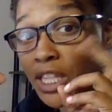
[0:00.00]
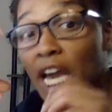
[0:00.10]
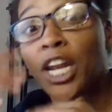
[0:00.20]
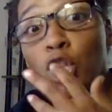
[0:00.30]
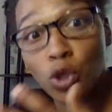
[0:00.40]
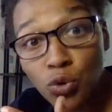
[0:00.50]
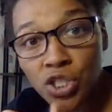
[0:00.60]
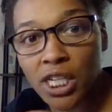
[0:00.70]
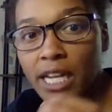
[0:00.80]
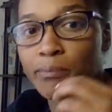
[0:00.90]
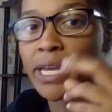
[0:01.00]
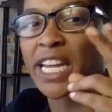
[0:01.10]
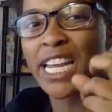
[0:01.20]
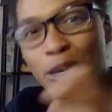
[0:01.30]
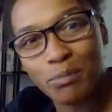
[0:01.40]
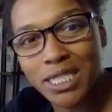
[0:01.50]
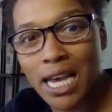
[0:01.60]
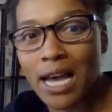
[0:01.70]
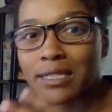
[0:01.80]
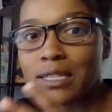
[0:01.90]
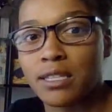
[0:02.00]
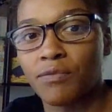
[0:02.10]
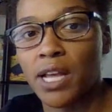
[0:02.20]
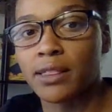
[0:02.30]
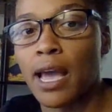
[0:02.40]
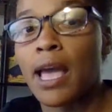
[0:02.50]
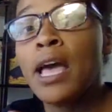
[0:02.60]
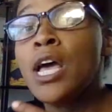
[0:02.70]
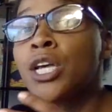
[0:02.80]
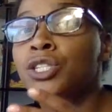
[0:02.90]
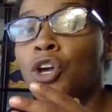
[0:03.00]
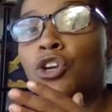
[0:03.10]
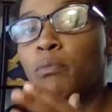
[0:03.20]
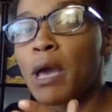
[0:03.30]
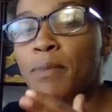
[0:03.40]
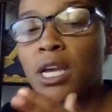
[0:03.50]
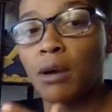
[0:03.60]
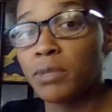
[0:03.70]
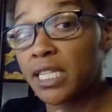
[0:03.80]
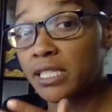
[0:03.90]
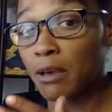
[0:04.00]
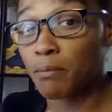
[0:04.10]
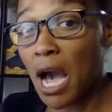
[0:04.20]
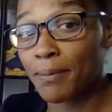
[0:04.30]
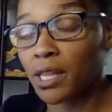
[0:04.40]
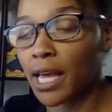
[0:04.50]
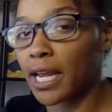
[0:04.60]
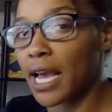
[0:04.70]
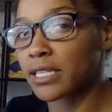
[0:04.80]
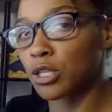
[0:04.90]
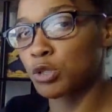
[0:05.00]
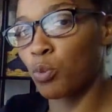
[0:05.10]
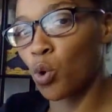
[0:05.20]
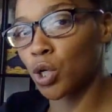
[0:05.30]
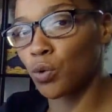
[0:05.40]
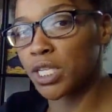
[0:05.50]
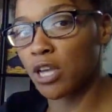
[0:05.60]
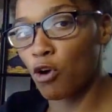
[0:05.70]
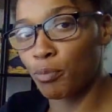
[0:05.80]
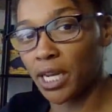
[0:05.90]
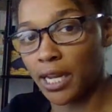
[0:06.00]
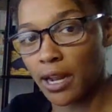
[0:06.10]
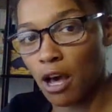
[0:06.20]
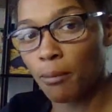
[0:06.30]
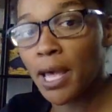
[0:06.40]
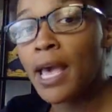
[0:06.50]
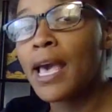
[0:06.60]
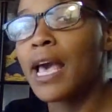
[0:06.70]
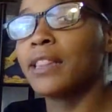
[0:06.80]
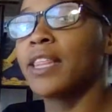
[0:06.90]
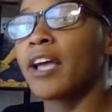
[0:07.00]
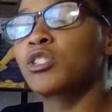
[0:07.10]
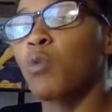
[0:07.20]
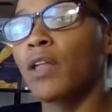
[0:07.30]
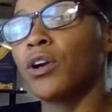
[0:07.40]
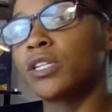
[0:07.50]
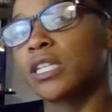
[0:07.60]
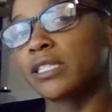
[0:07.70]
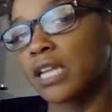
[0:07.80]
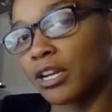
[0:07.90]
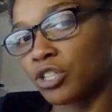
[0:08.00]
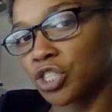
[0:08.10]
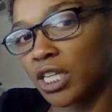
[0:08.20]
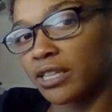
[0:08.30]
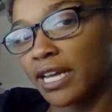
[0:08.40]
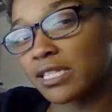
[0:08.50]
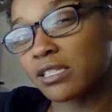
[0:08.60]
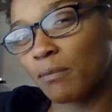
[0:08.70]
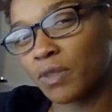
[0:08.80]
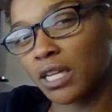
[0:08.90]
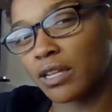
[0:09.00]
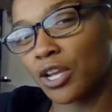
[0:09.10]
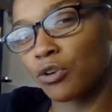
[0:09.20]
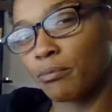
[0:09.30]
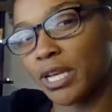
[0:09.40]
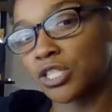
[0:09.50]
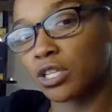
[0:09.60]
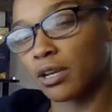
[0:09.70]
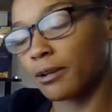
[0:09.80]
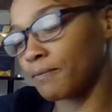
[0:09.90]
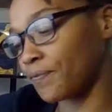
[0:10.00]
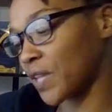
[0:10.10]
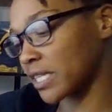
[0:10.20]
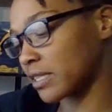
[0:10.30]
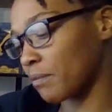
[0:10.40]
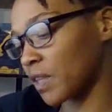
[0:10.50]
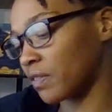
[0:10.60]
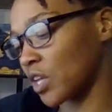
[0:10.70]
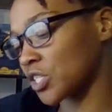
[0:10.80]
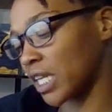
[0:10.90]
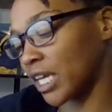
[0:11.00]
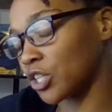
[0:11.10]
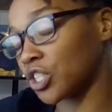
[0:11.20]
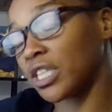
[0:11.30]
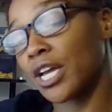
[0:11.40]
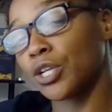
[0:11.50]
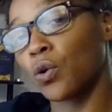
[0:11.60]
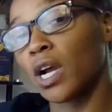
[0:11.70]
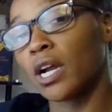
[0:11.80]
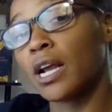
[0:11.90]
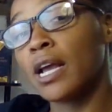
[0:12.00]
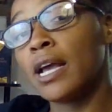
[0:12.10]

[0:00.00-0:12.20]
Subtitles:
an illusion and being hypnotized and stuff like that. So you may become discombobulated as this portal is opening up. And that's why there's this energy that something that you're meant to, that something, there's an energy that you're